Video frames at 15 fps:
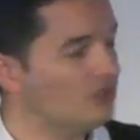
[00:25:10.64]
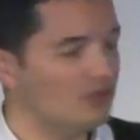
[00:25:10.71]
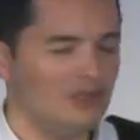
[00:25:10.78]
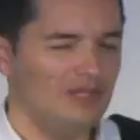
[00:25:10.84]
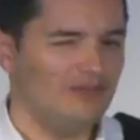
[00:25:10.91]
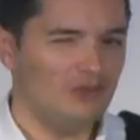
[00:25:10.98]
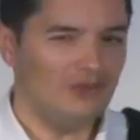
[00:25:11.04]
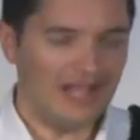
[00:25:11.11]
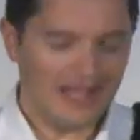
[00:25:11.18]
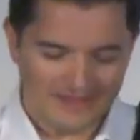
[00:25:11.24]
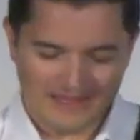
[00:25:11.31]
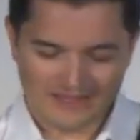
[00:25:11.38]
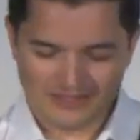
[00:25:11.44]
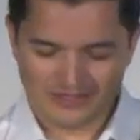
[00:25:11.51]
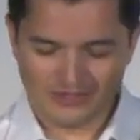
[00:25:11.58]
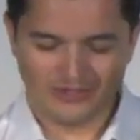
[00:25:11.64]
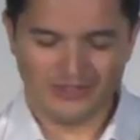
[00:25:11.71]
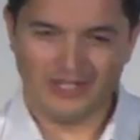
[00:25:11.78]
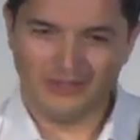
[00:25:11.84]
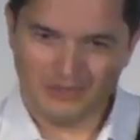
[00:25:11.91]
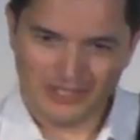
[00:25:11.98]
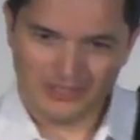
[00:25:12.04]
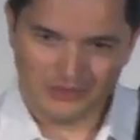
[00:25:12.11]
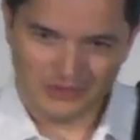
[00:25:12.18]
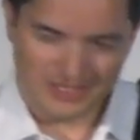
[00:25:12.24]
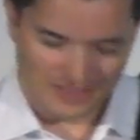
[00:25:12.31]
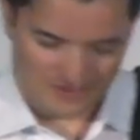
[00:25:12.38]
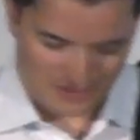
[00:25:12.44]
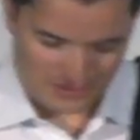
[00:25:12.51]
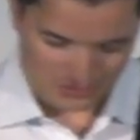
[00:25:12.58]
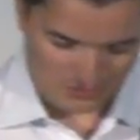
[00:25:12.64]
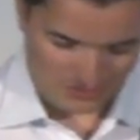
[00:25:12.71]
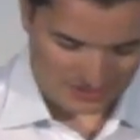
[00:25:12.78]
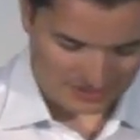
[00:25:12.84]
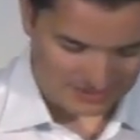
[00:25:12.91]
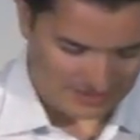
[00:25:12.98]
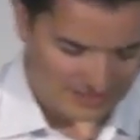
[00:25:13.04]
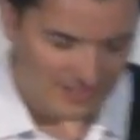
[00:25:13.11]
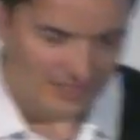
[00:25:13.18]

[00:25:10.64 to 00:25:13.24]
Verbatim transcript: So if you like that story, wait to hear this one.